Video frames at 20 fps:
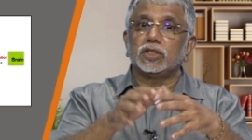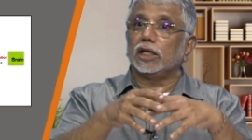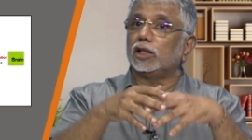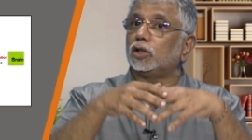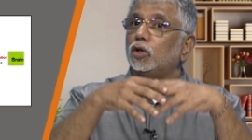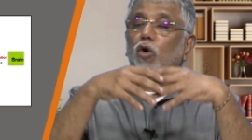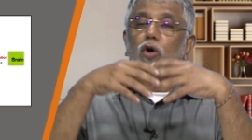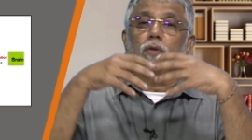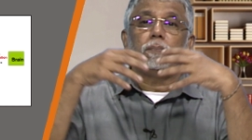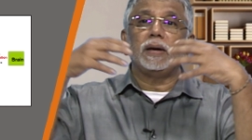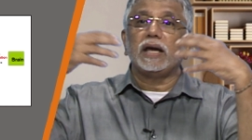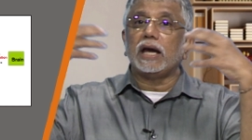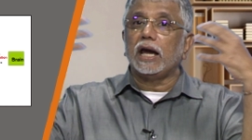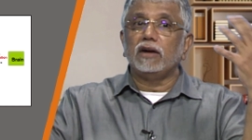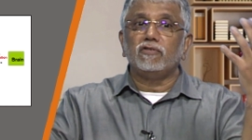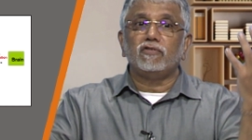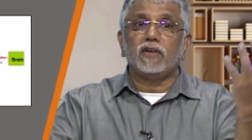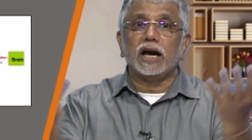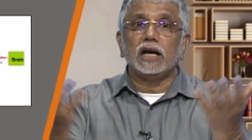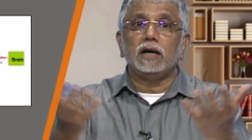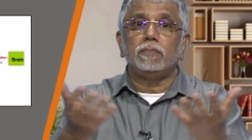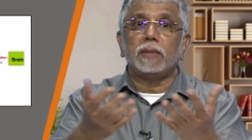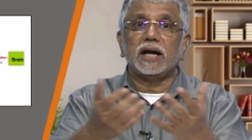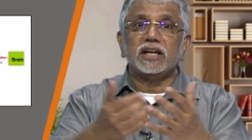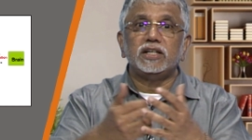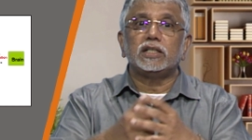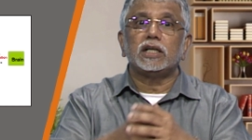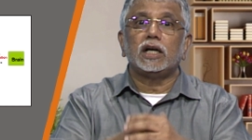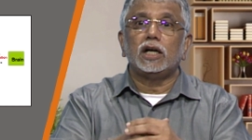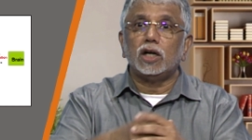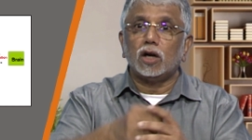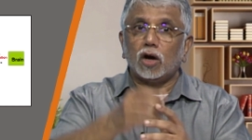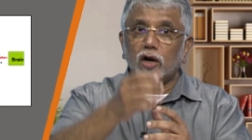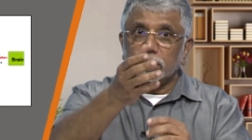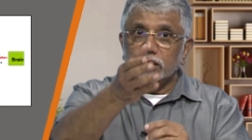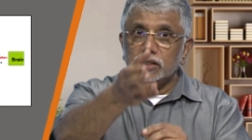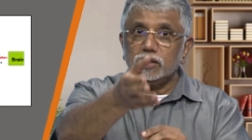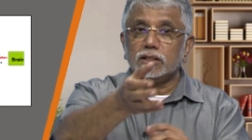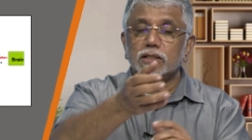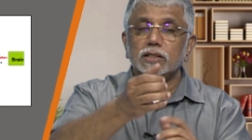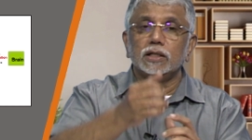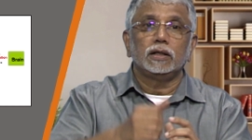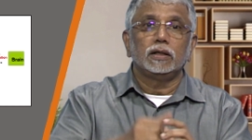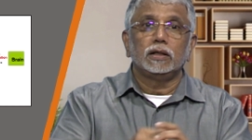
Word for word: It could be environmental noise,